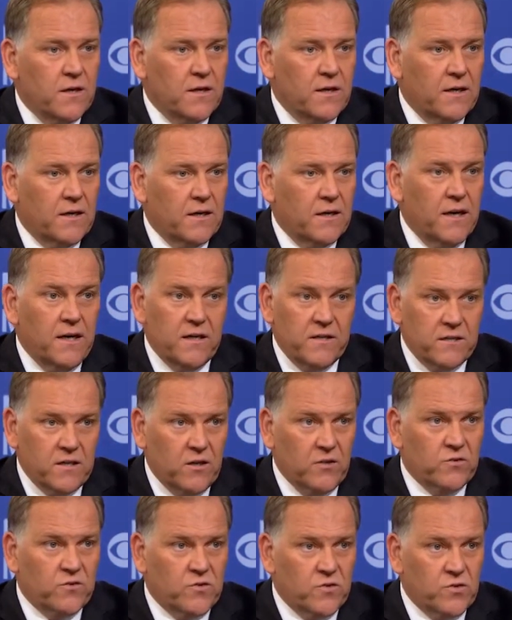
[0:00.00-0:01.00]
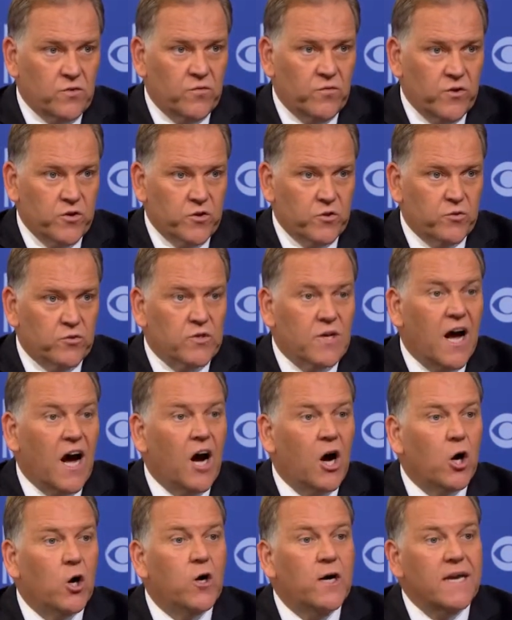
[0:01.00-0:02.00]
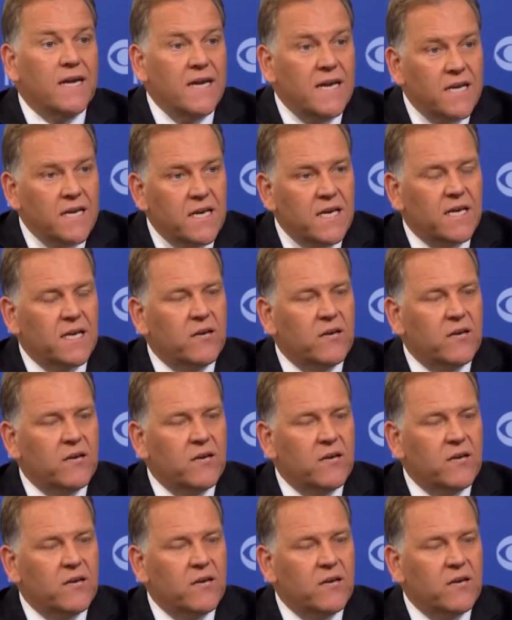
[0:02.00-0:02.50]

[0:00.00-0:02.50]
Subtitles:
and intelligence officials are needed